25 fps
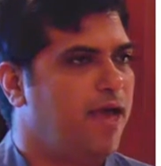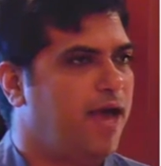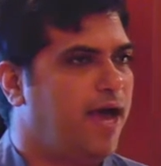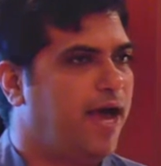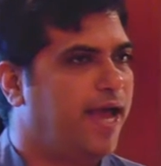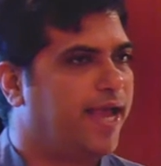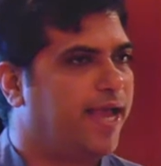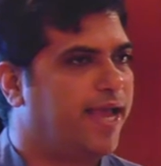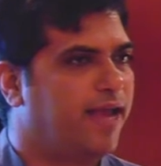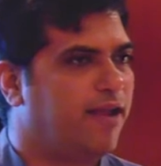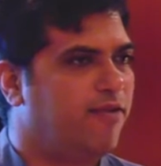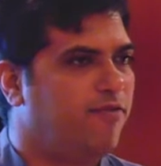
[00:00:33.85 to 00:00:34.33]

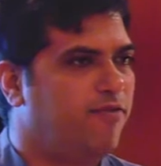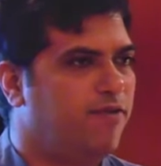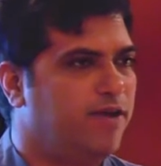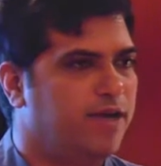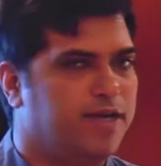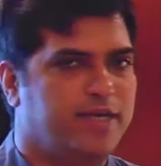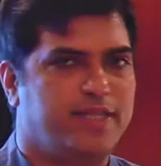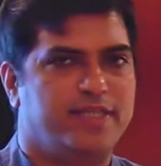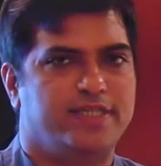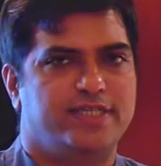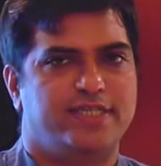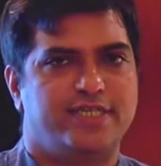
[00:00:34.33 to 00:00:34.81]
I kind of
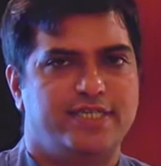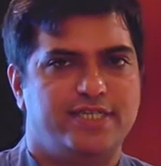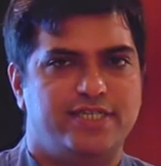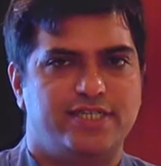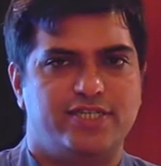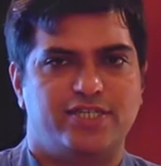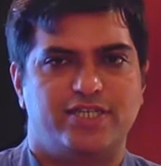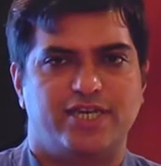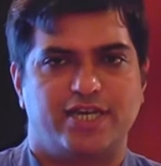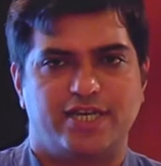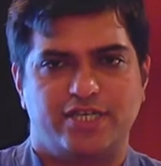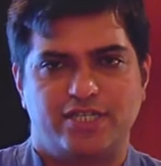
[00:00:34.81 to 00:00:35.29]
work in this
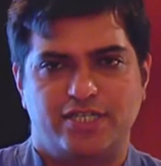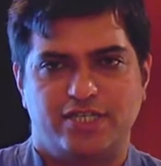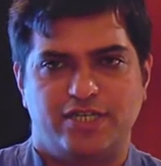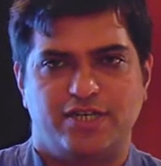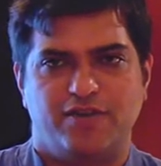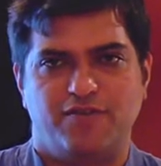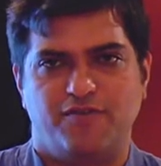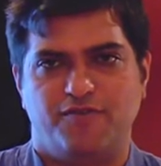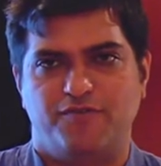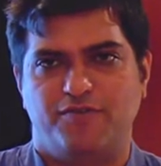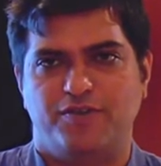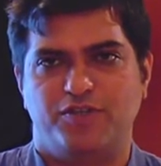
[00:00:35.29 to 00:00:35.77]

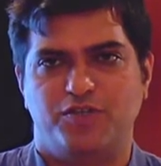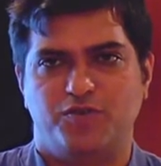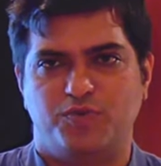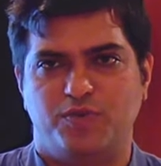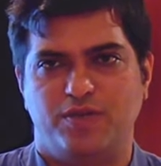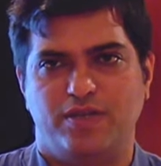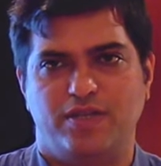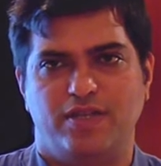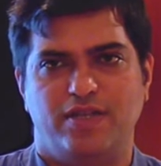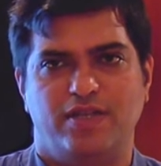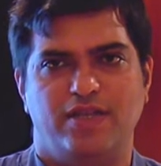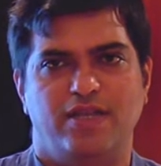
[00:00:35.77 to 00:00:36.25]
intersection of
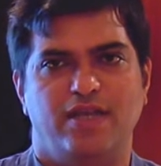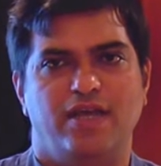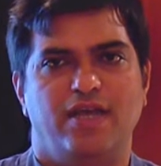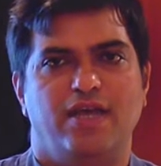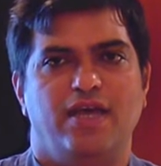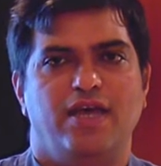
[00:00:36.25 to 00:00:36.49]
visual